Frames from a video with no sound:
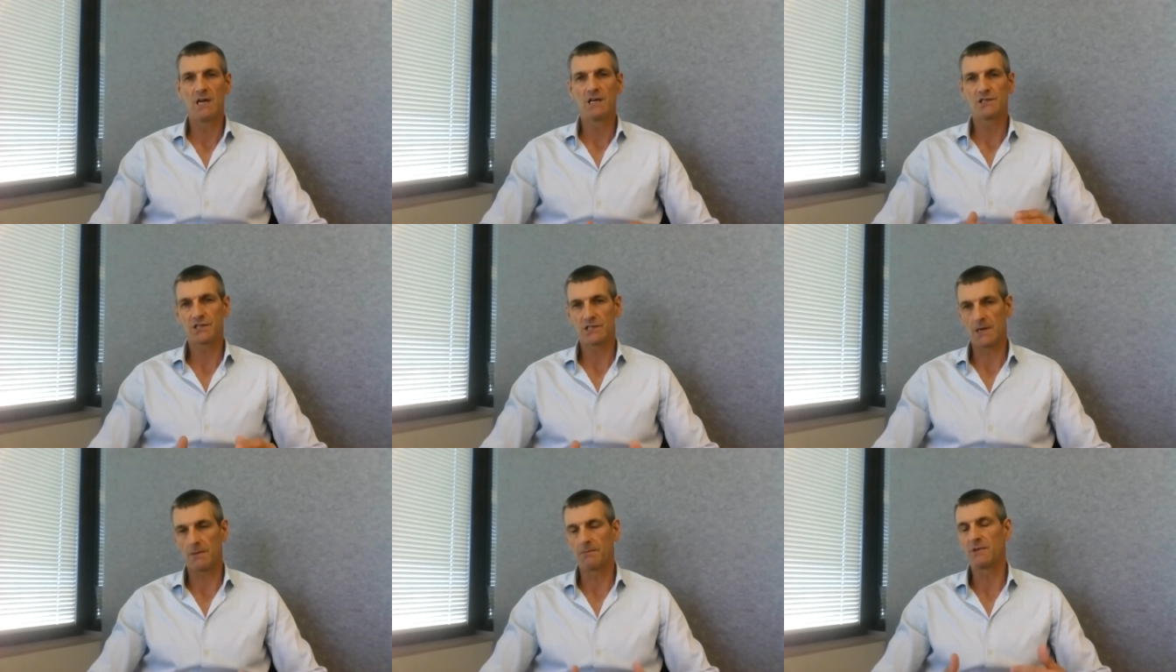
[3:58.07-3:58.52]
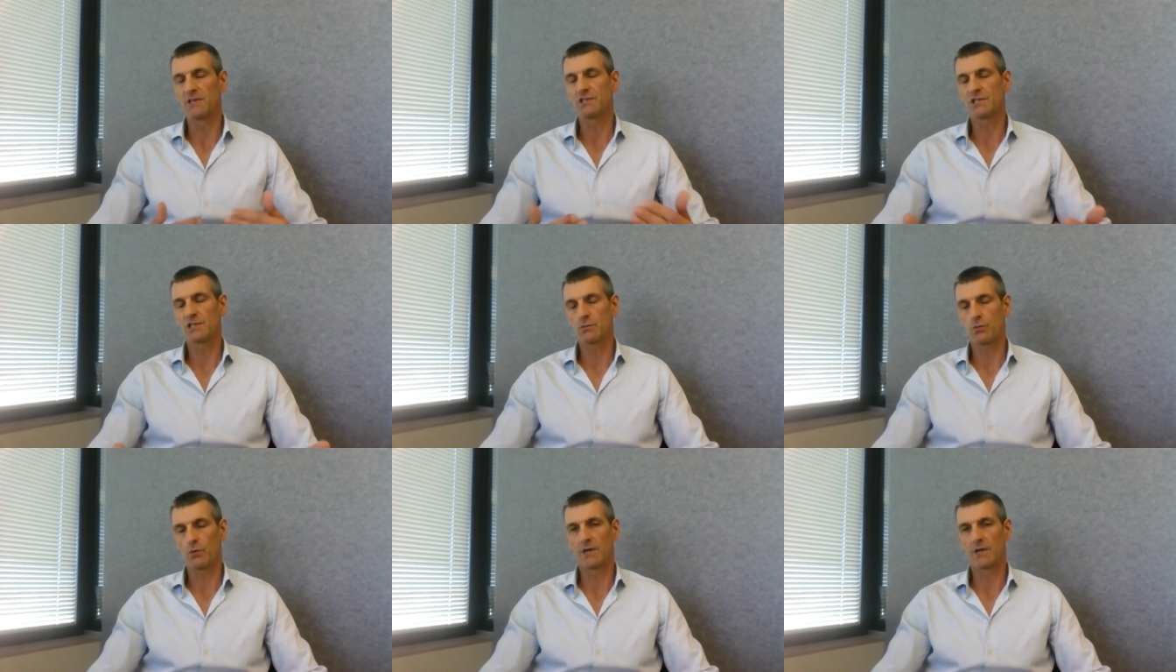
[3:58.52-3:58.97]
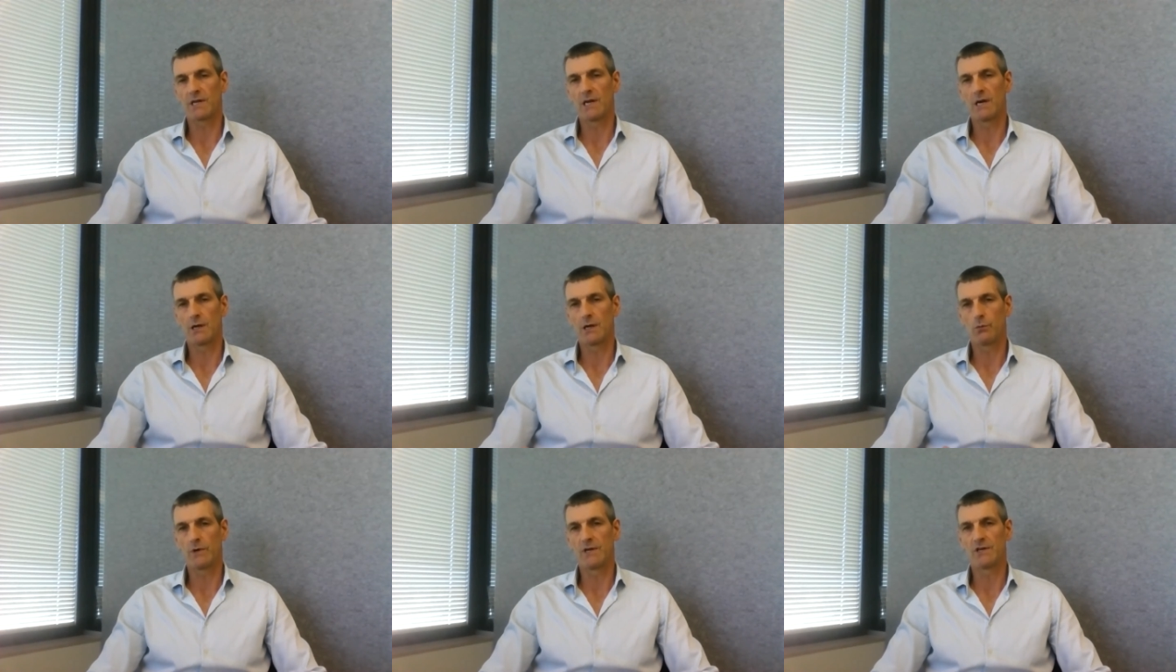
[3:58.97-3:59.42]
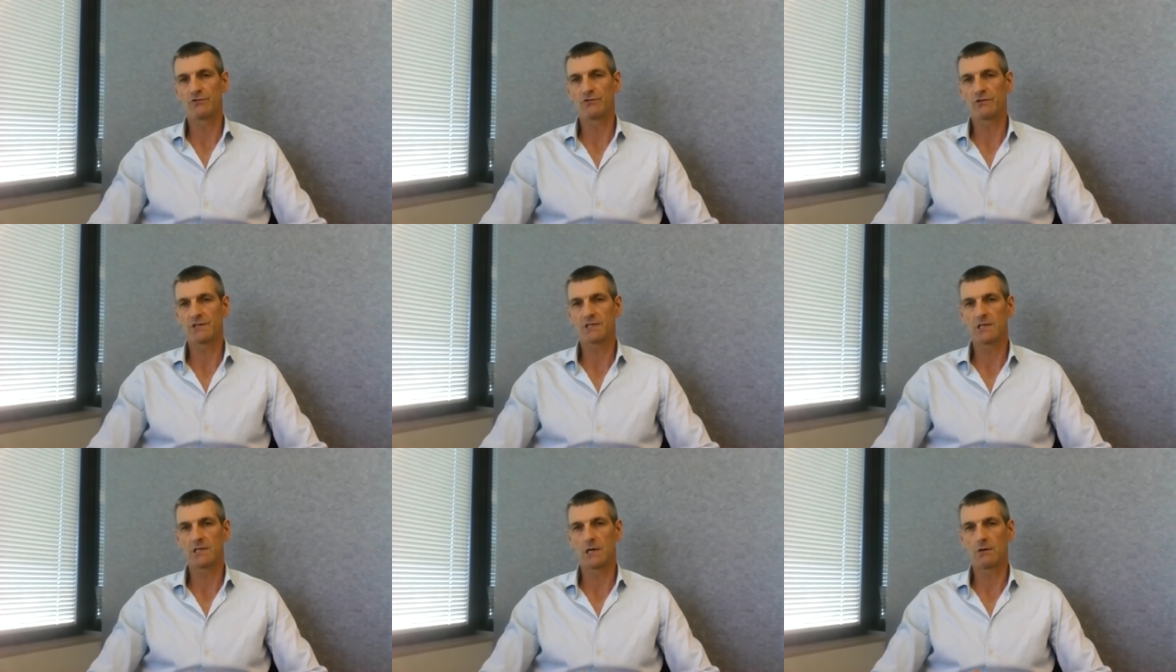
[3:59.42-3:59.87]
some that just want to go to
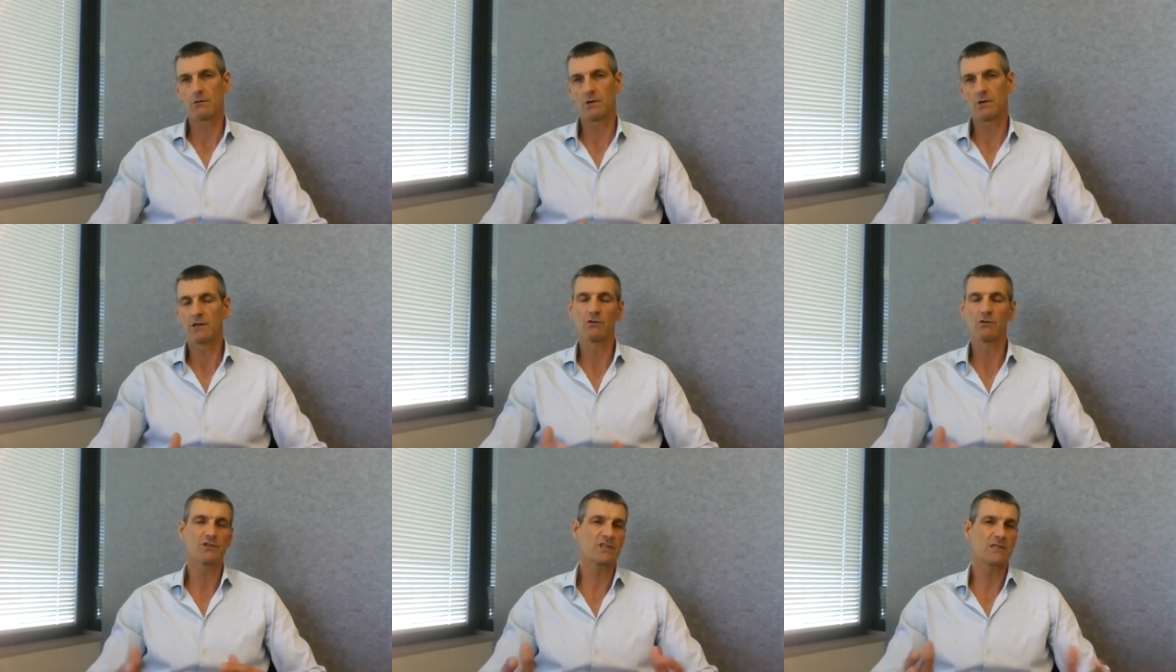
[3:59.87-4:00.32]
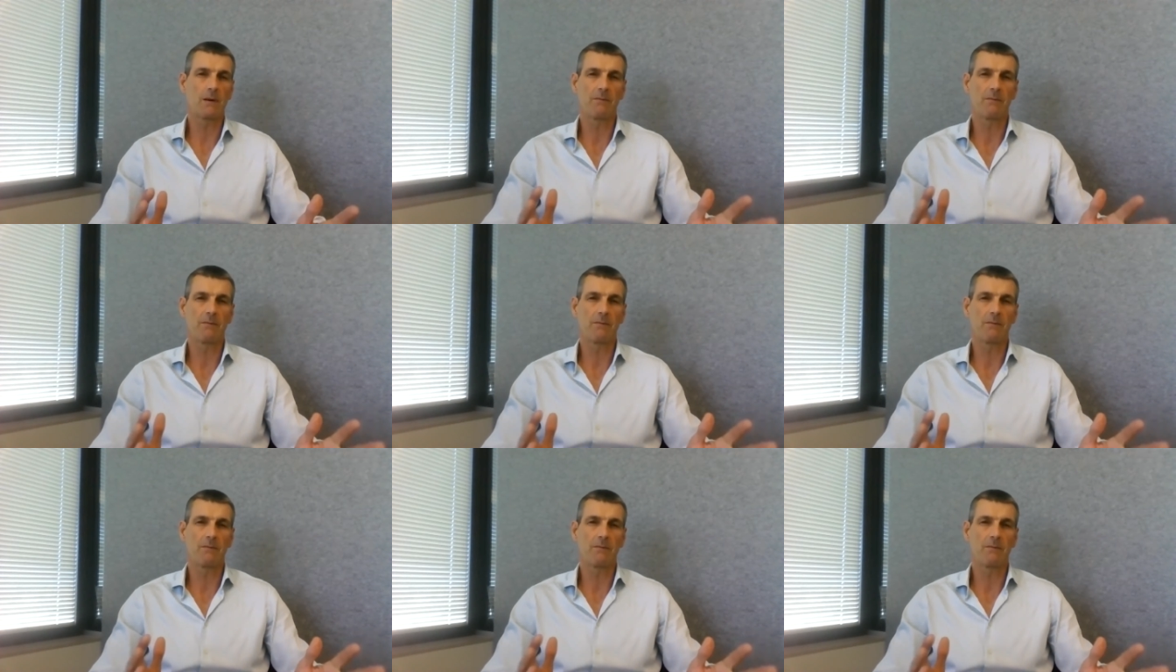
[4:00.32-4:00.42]
interest only, or some